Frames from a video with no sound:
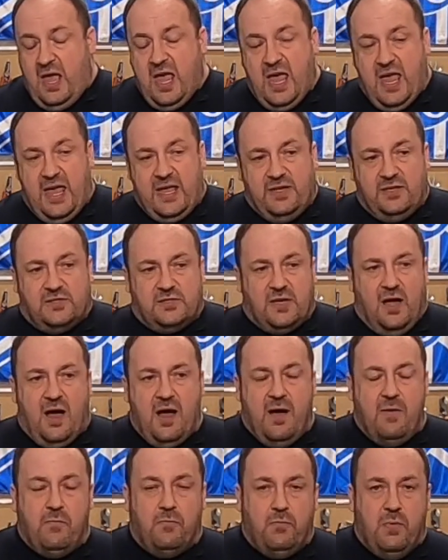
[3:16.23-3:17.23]
is
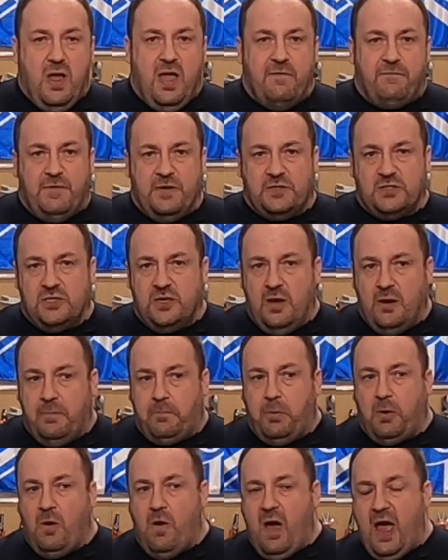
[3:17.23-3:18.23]
uh, if it's an
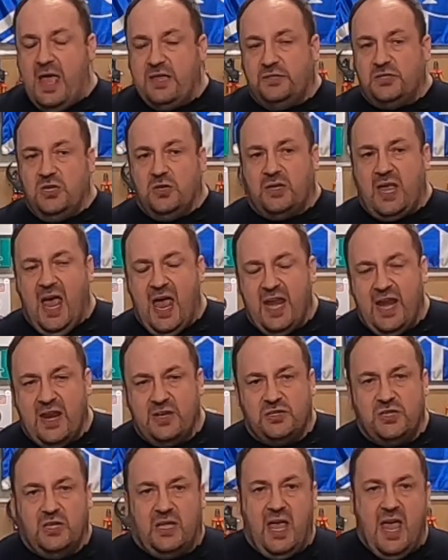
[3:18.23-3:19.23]
appliance, you can
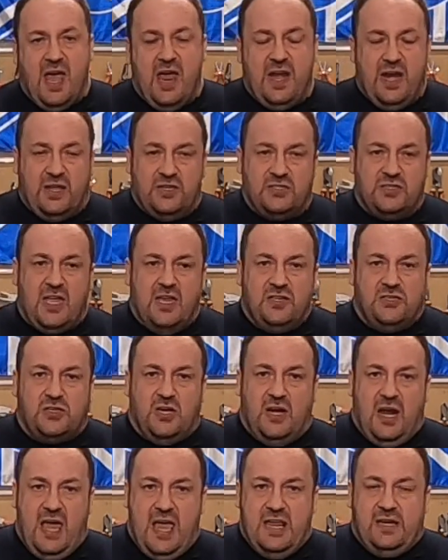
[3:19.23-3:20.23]
actually get an
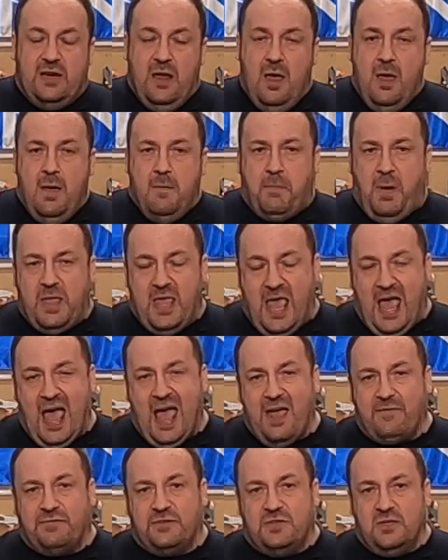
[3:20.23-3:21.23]
extension lead, but you
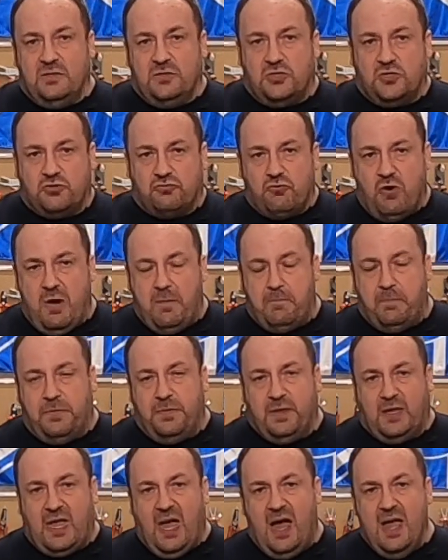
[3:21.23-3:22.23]
have to strip
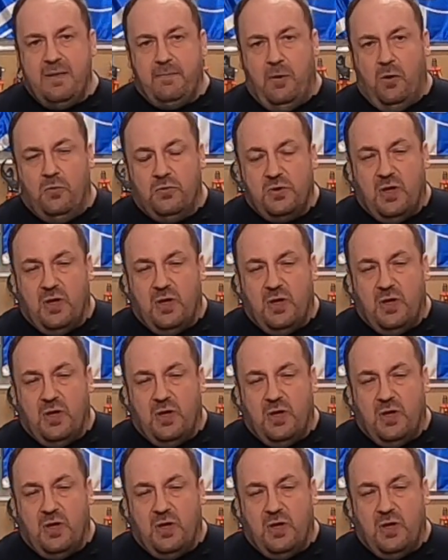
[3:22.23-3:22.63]
the cable.